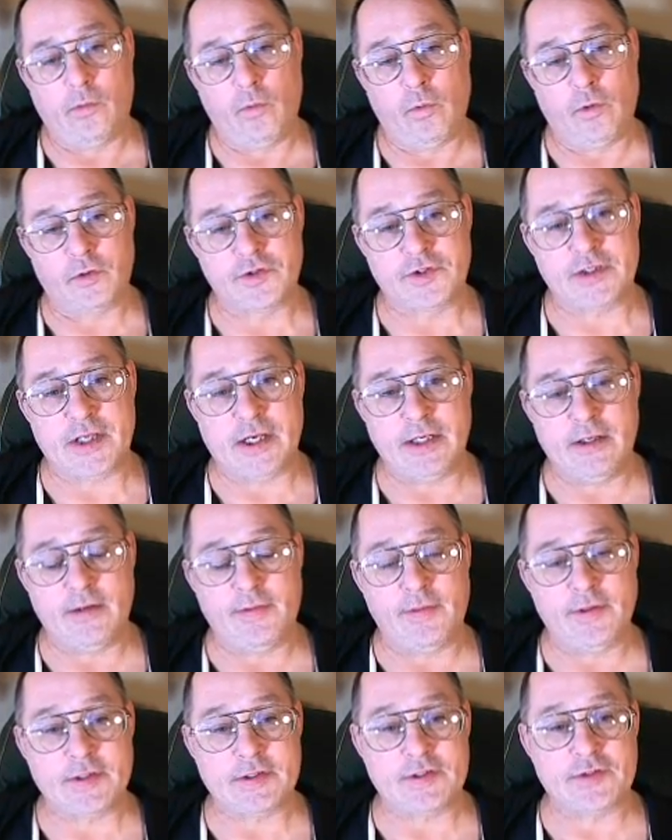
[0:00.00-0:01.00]
we'll send
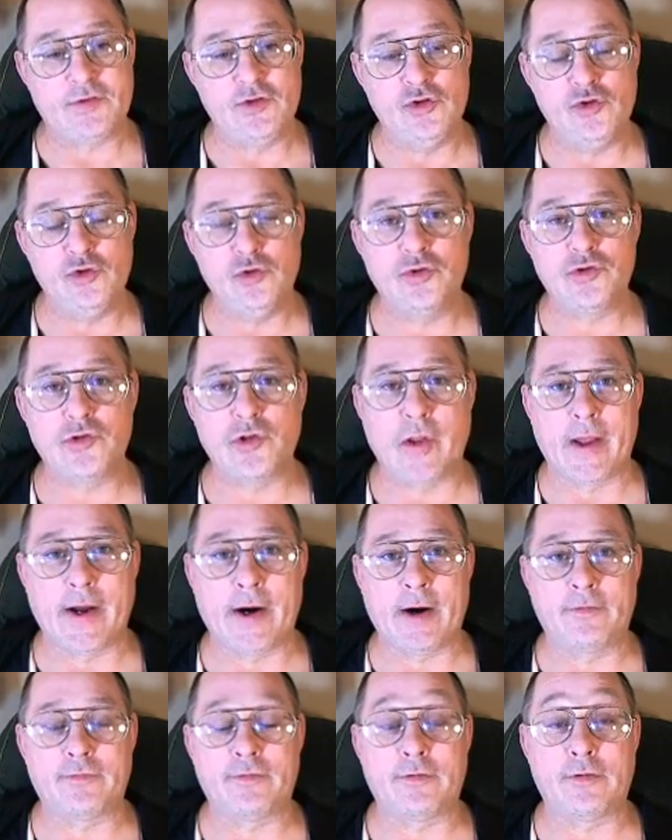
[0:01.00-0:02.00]
you this
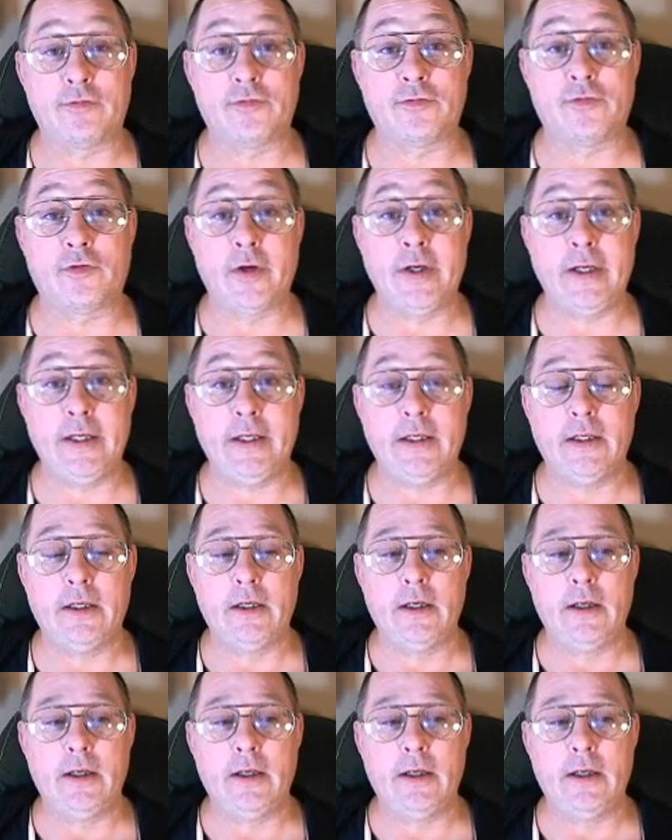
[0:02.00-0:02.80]
newsletter for free.